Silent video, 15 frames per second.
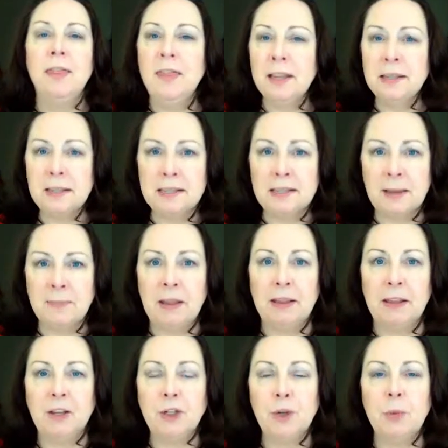This is something
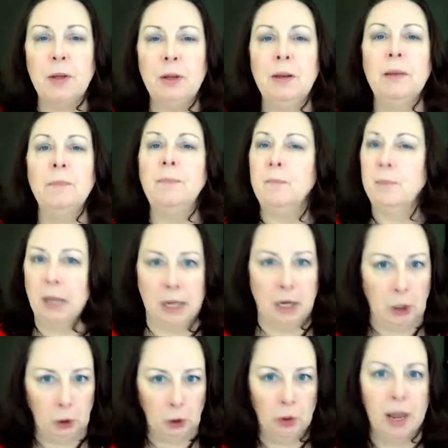that you would
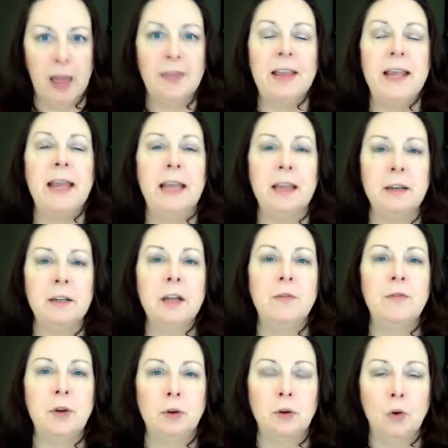include at the end
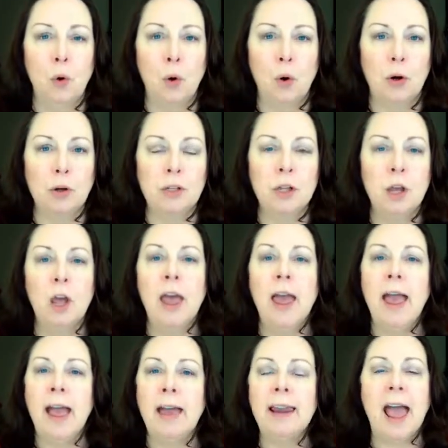of your course,
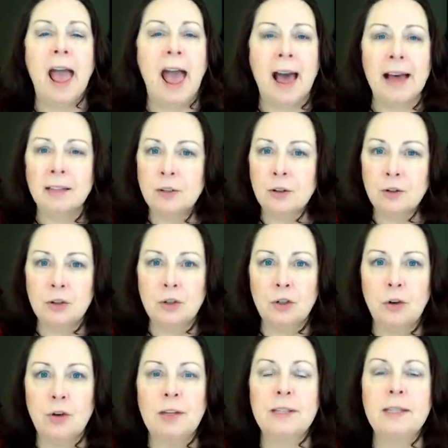and ask your
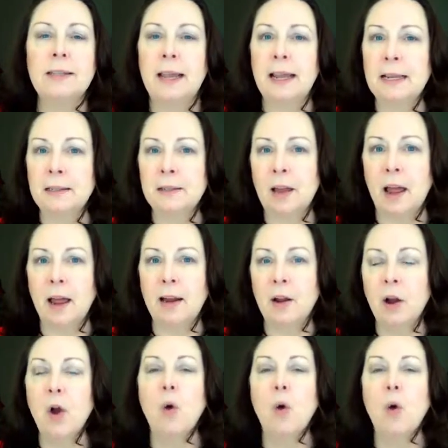students things like